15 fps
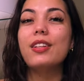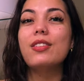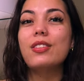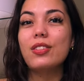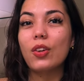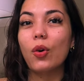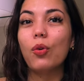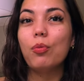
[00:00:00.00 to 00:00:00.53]
it
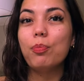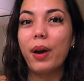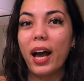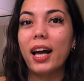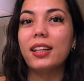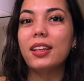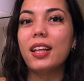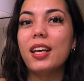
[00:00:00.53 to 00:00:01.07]
so
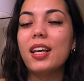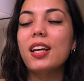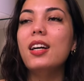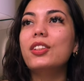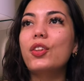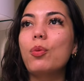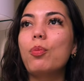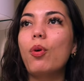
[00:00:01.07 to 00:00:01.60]
badly
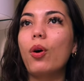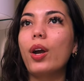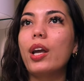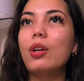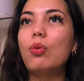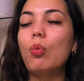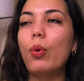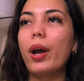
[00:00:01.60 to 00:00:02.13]
to the
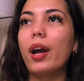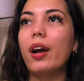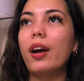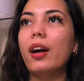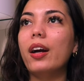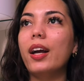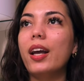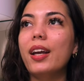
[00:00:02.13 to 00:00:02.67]
point
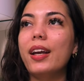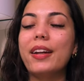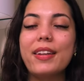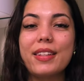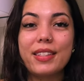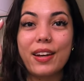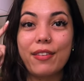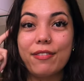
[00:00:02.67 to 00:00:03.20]
where it
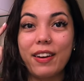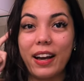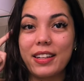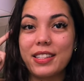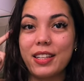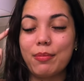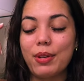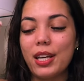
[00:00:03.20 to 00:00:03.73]
is
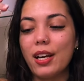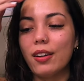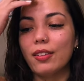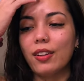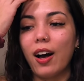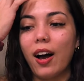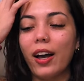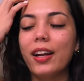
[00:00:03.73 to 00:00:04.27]
affecting me a
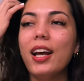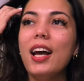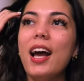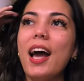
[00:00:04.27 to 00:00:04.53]
lot.